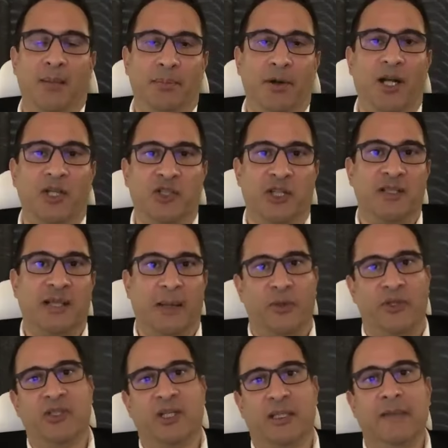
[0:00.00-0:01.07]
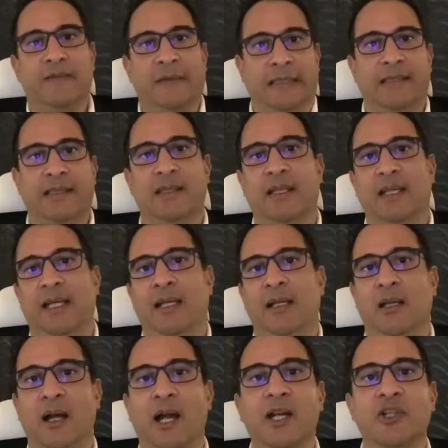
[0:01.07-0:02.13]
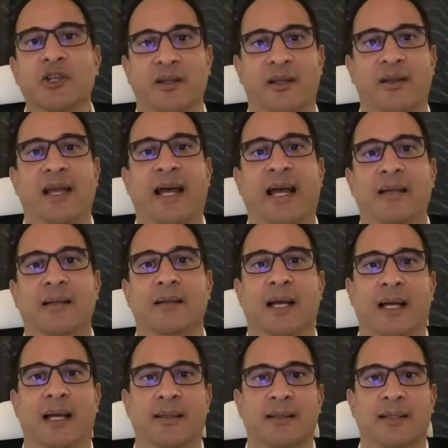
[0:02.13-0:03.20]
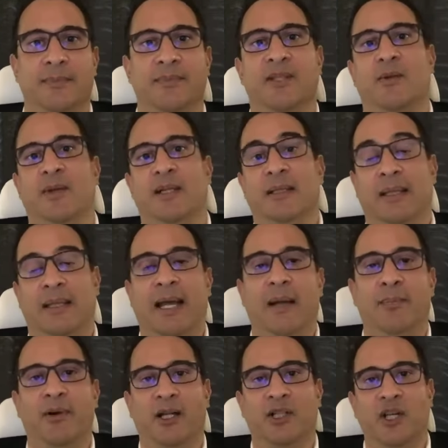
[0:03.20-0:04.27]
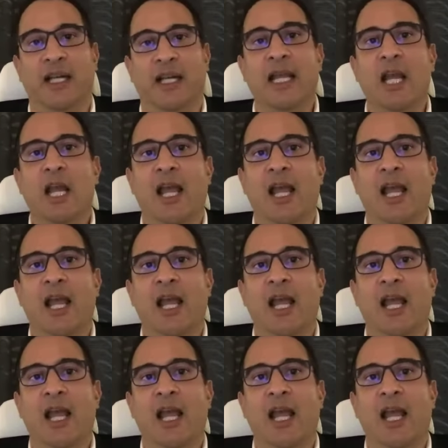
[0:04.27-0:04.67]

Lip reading: projects that were significantly larger than that subsequent to that project,